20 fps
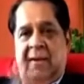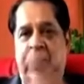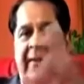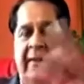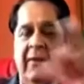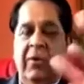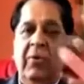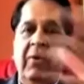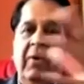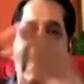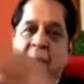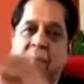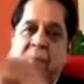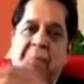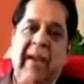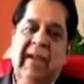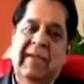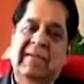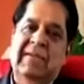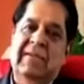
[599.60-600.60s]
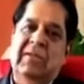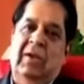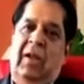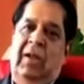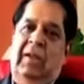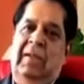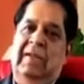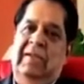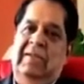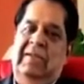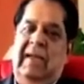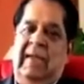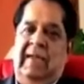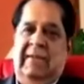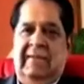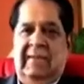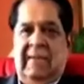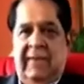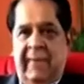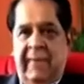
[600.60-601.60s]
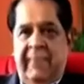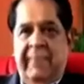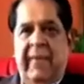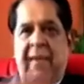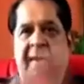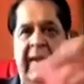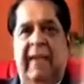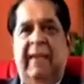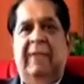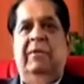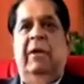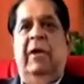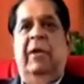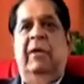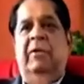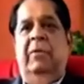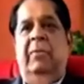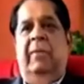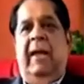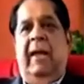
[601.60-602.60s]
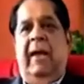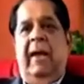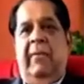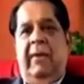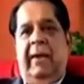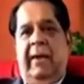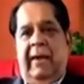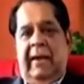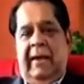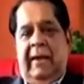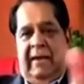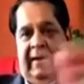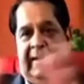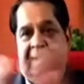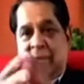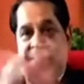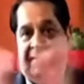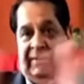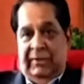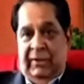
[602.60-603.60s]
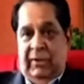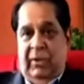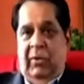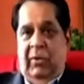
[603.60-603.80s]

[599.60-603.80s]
who embraces all these things is going to be a winner in this new